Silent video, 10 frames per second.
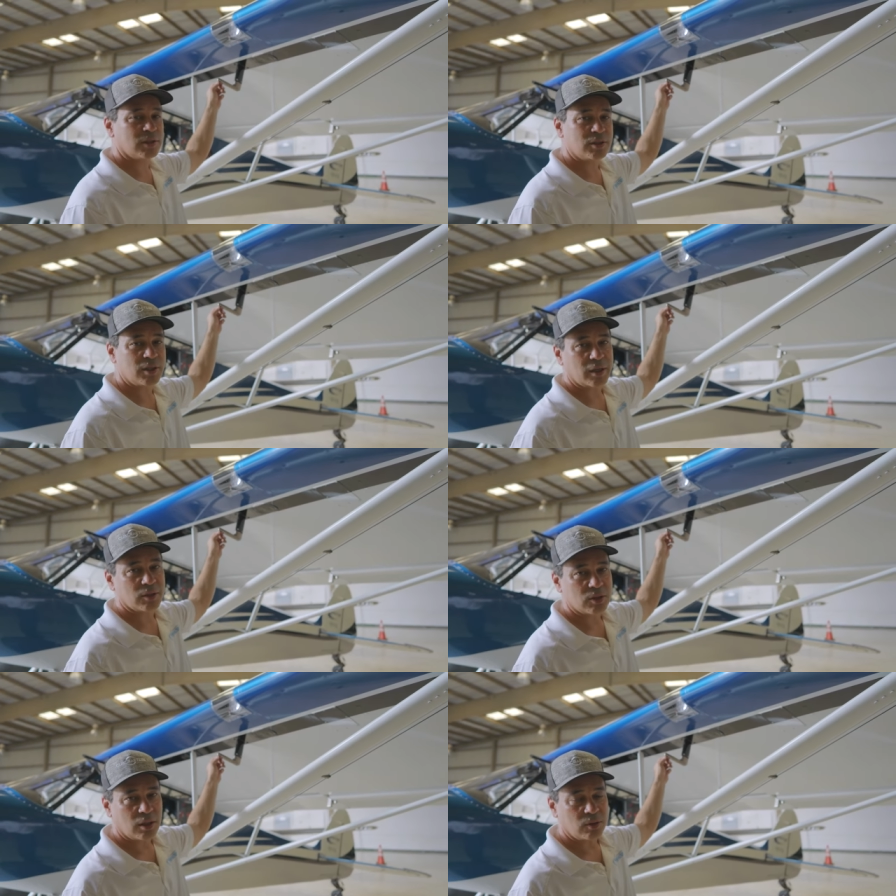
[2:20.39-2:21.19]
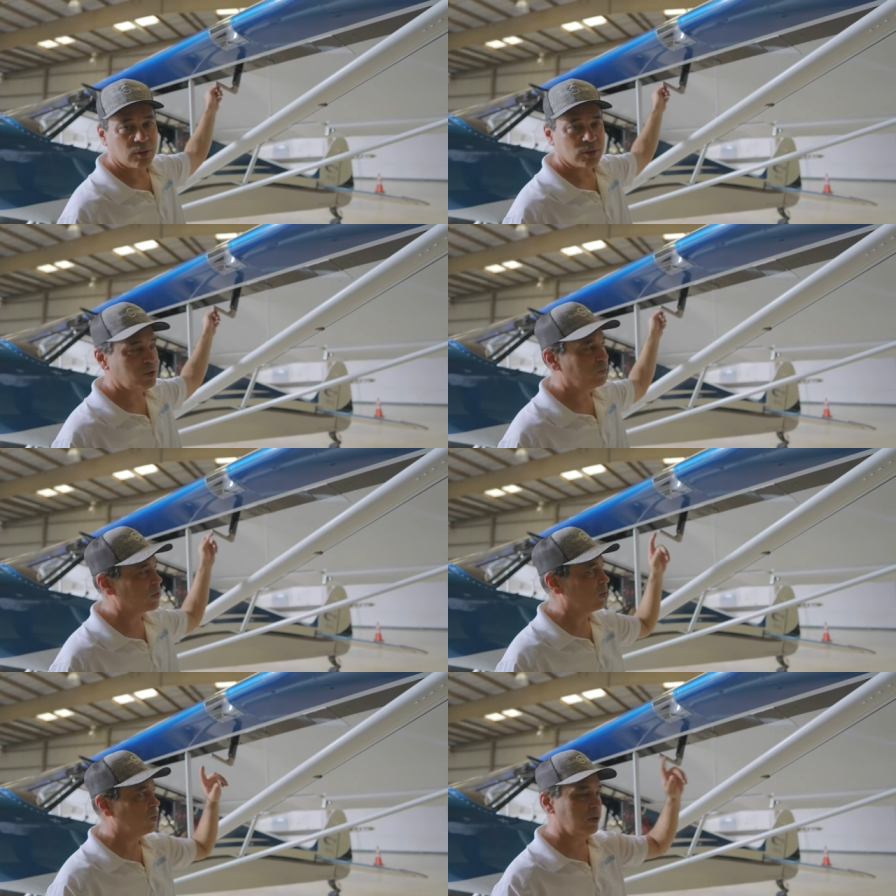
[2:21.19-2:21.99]
the second stall horn. So
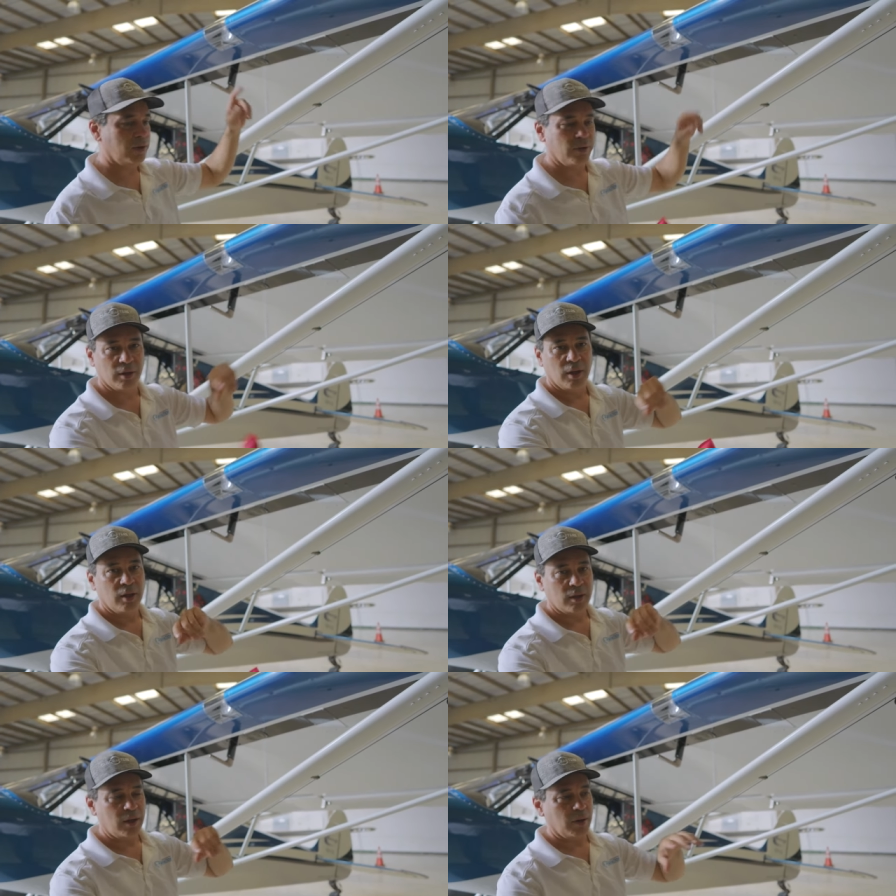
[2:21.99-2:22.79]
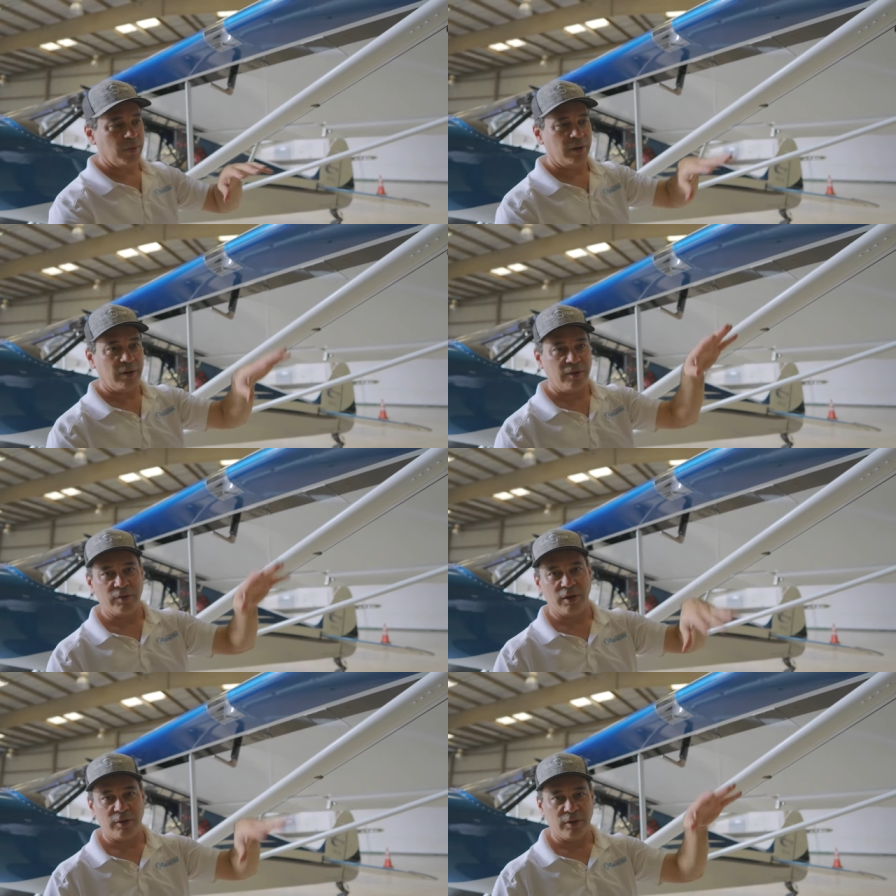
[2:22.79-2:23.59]
you've got one on the Garmin and
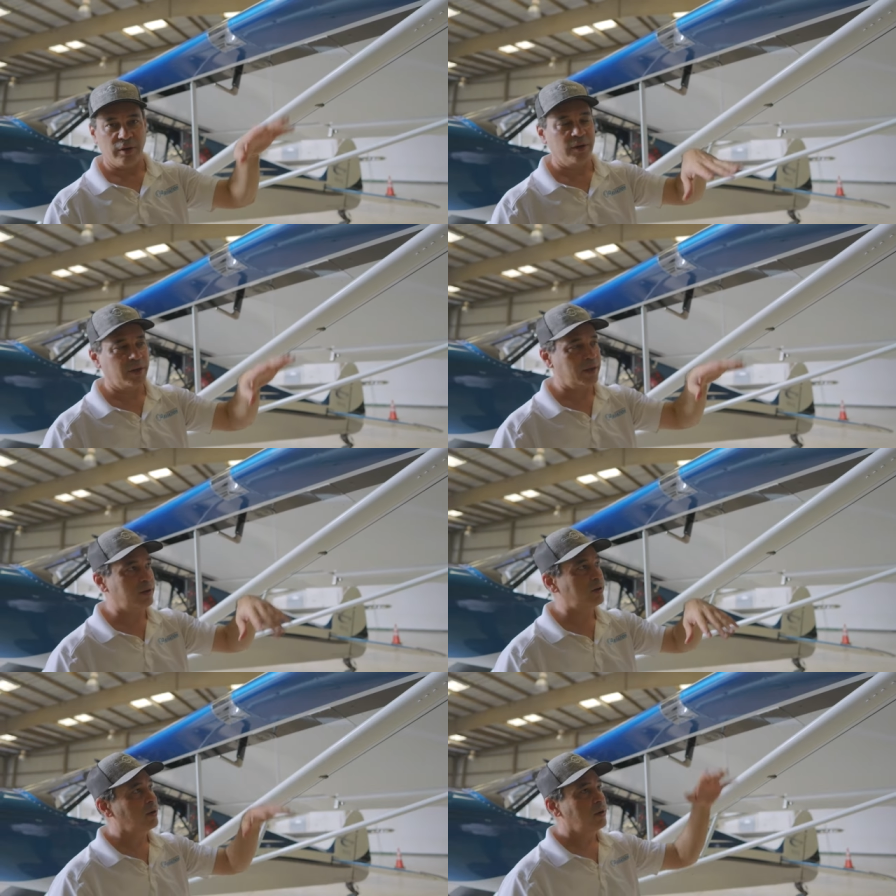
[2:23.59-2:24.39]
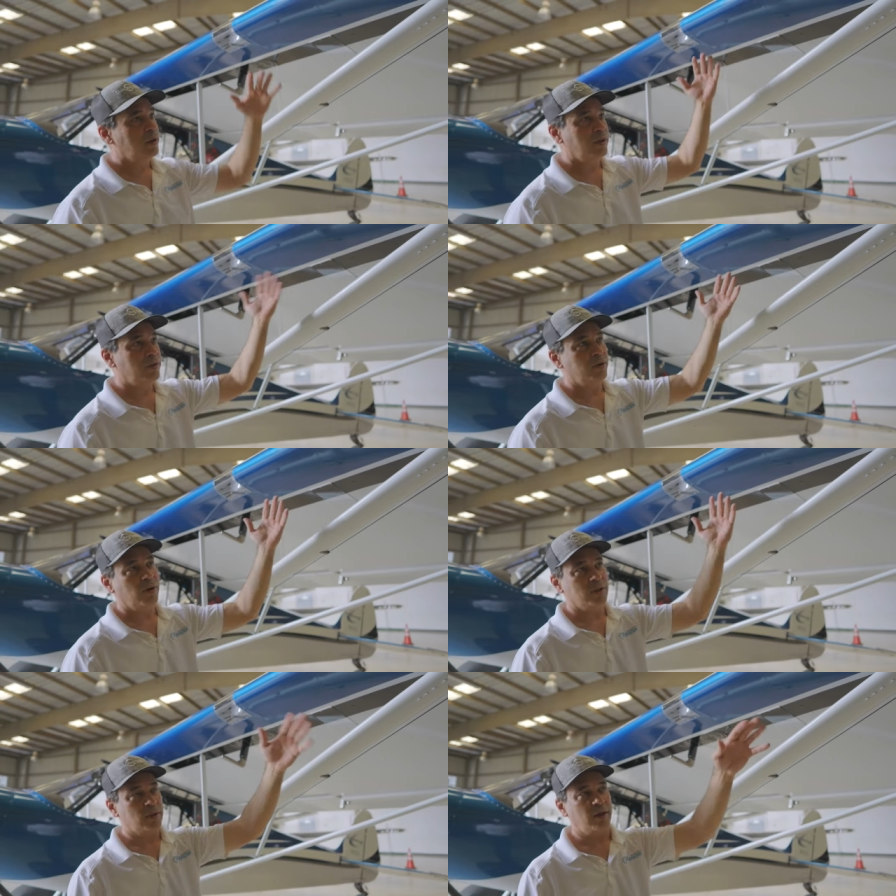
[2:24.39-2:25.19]
you've got your indicator, and then you
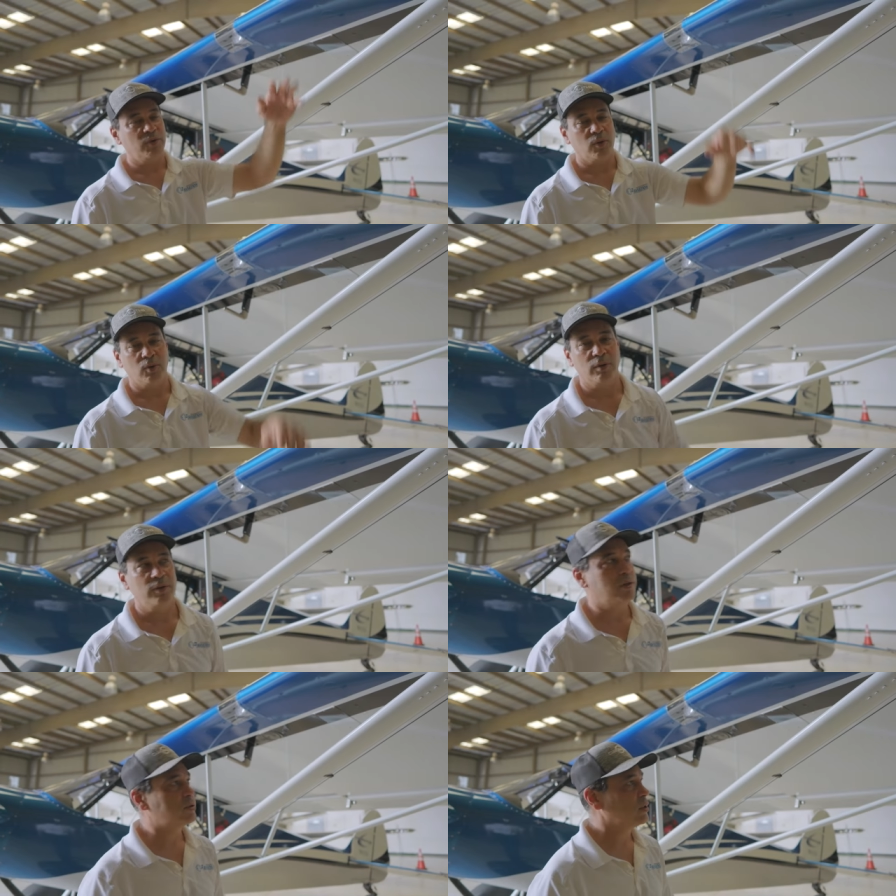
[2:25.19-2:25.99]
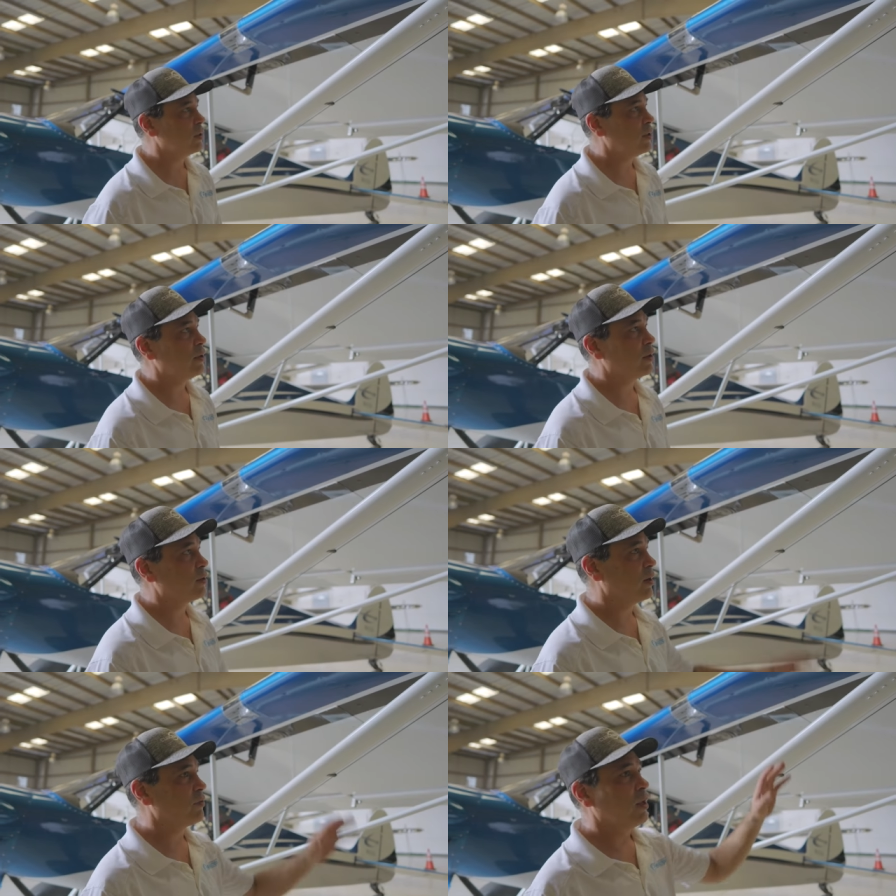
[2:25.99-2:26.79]
also have the horn that's uh, in the
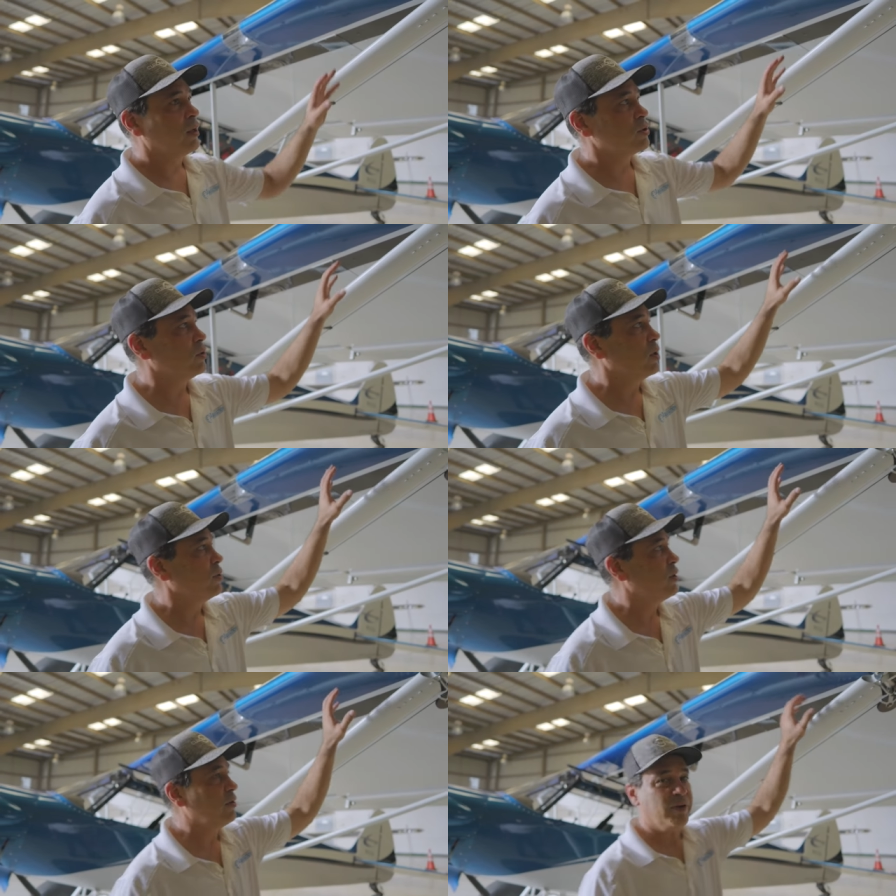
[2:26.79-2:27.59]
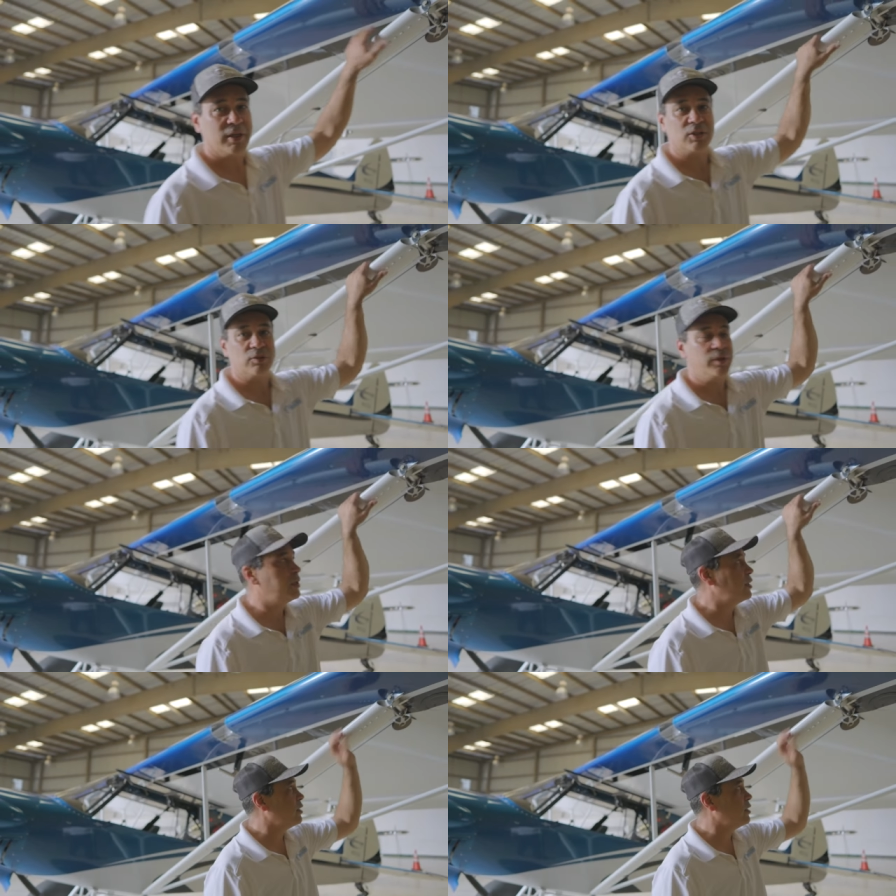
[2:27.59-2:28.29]
aircraft. So the FX3